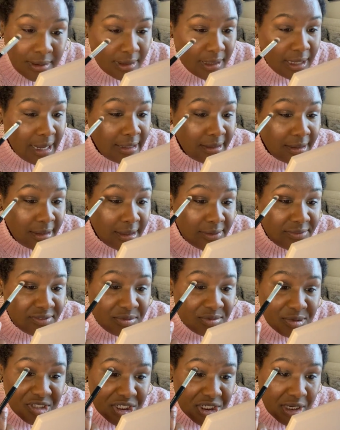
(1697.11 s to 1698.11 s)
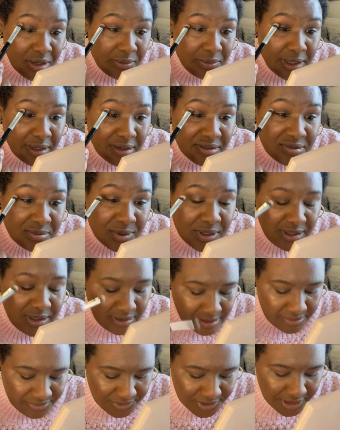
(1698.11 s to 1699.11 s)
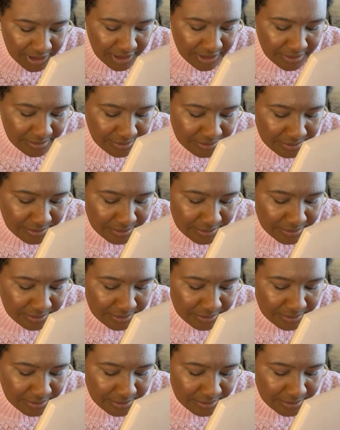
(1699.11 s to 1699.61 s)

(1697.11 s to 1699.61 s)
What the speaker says: I loved Michelle Wong's one and done video.